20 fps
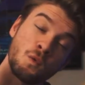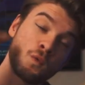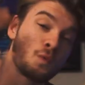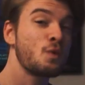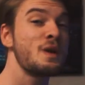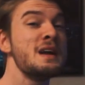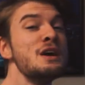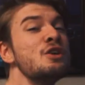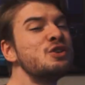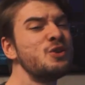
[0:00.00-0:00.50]

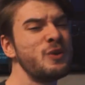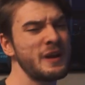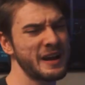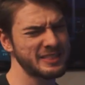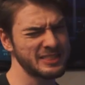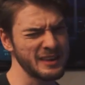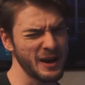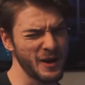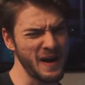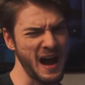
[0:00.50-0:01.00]
Real
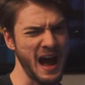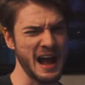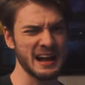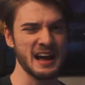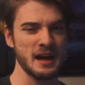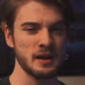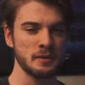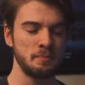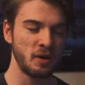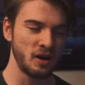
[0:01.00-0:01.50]
quick though, I
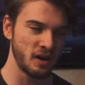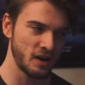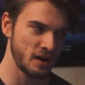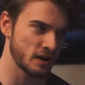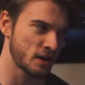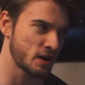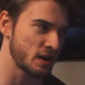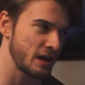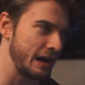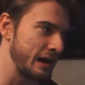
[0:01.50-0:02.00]
gotta plug